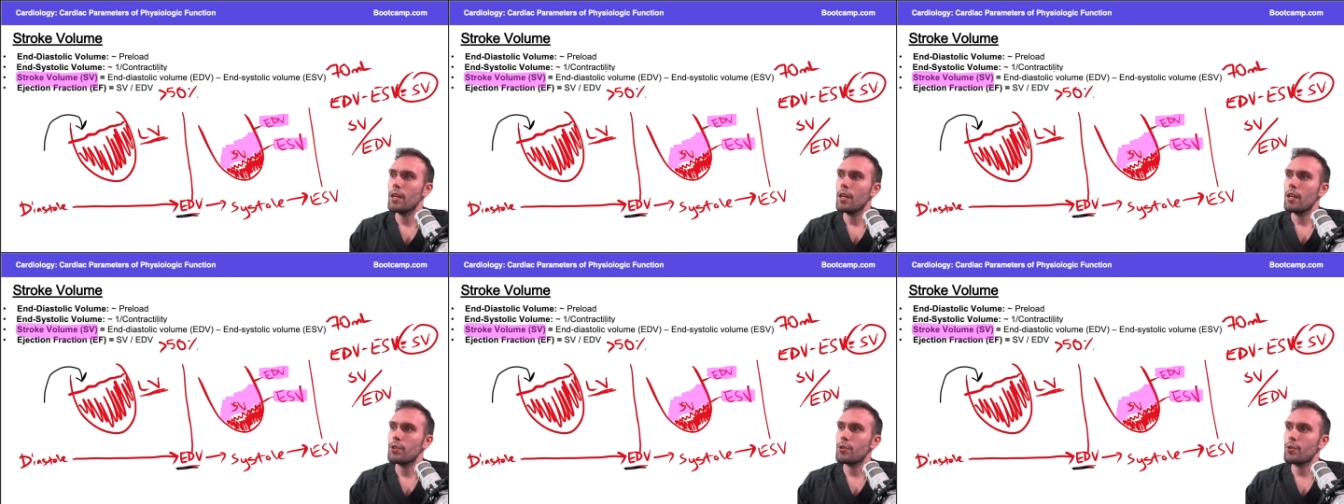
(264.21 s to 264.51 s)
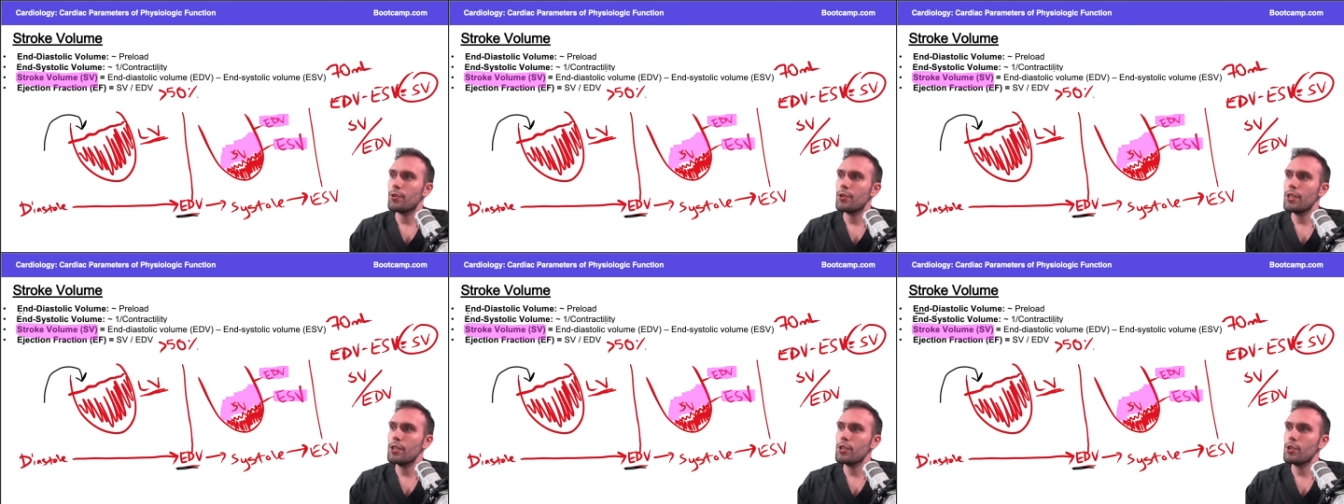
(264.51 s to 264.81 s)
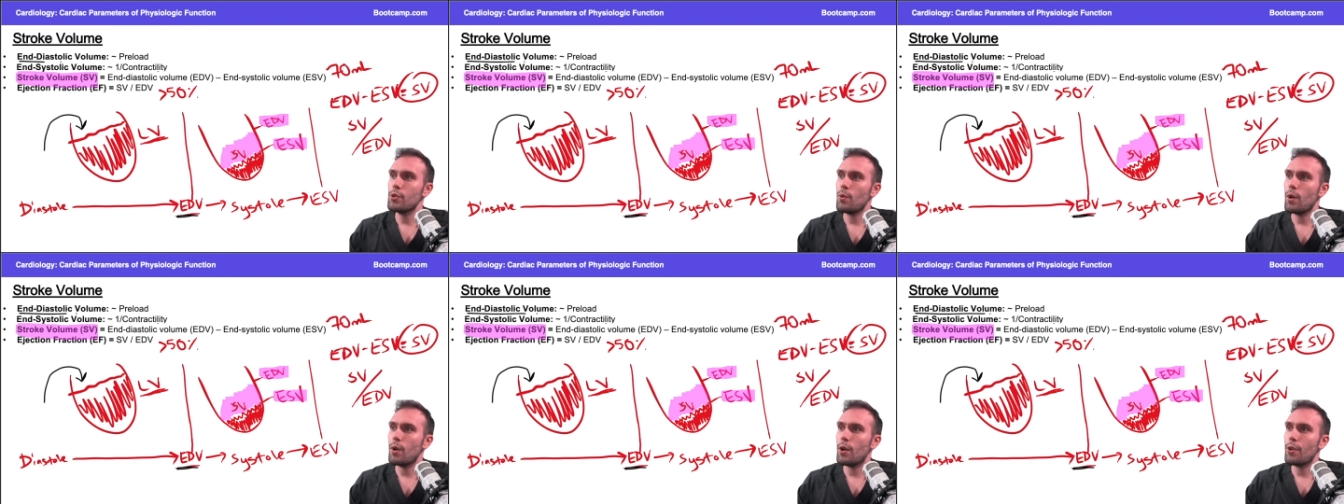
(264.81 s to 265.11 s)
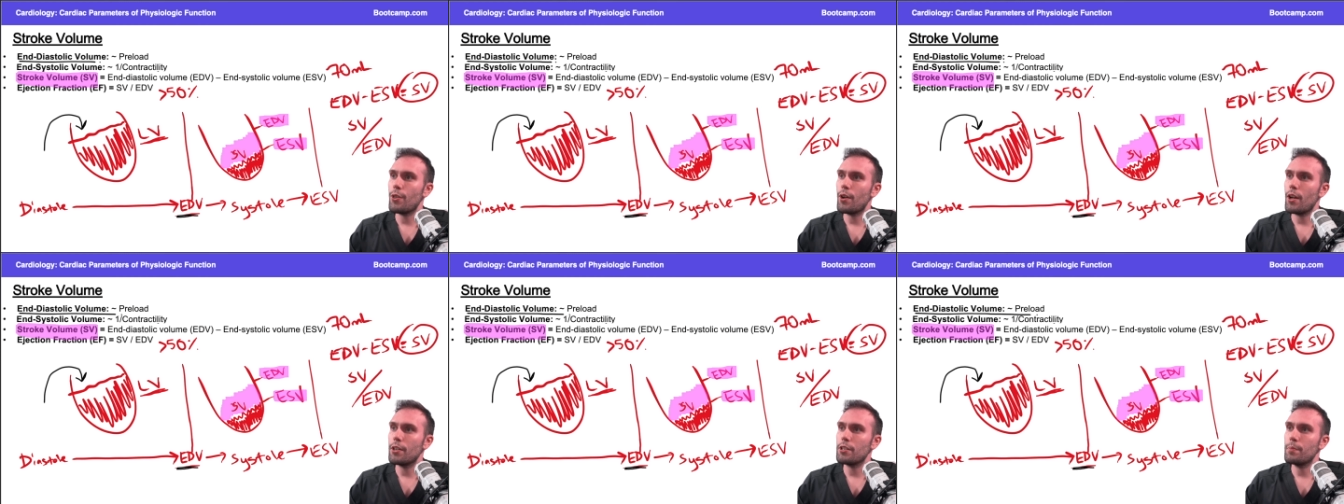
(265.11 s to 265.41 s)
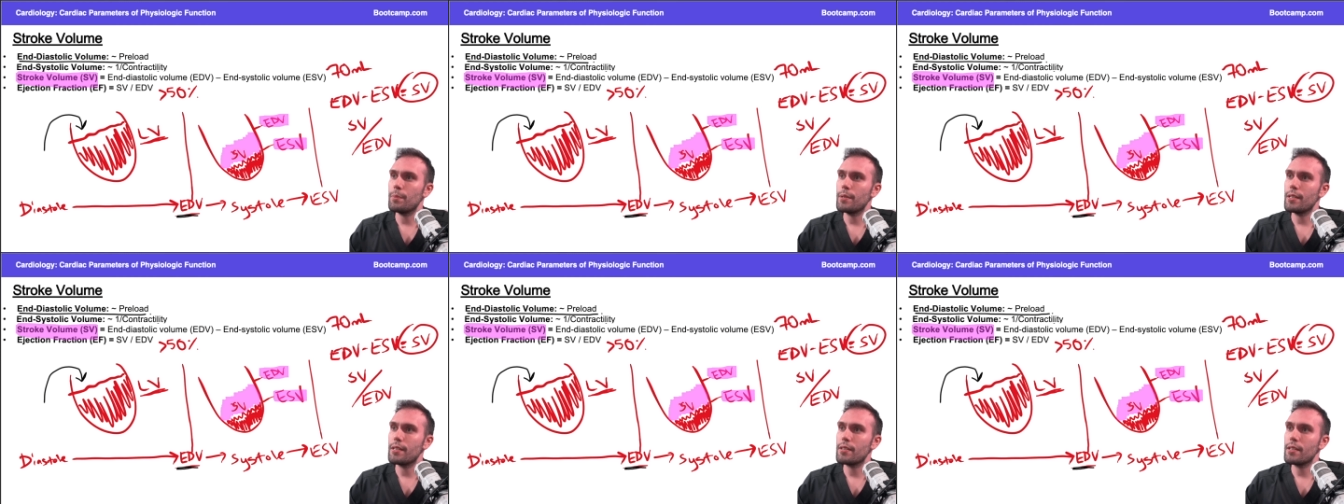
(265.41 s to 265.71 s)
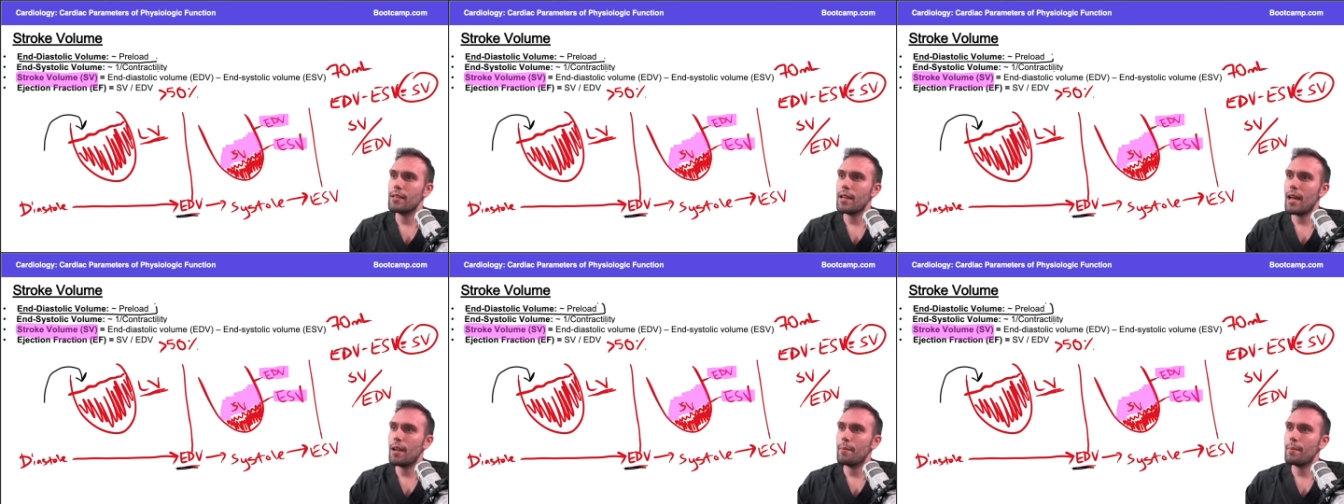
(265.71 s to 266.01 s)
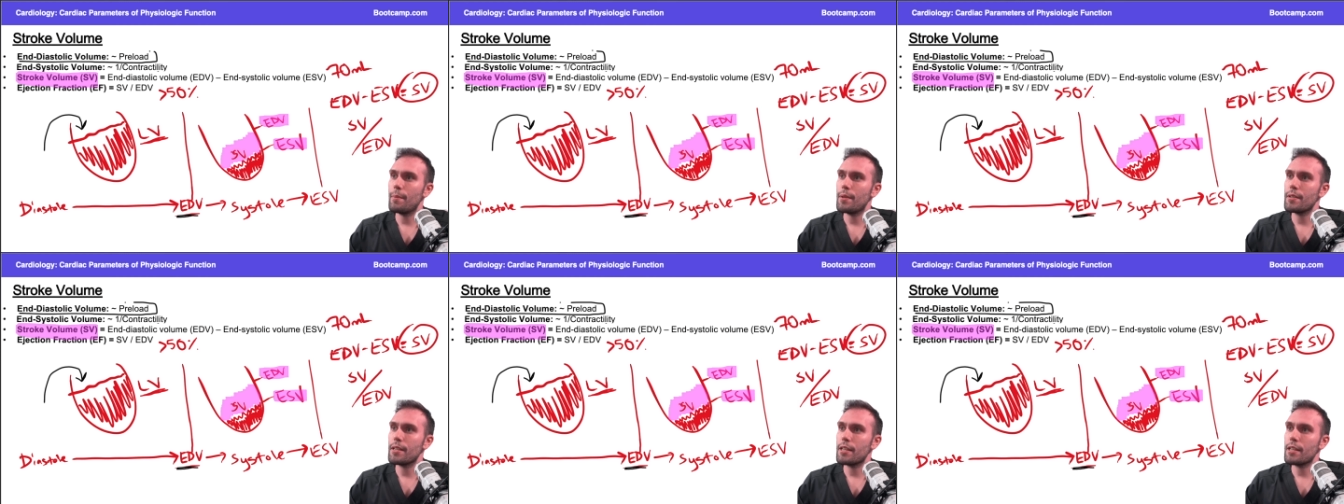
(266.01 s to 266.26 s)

So these two are thought to be synonymous,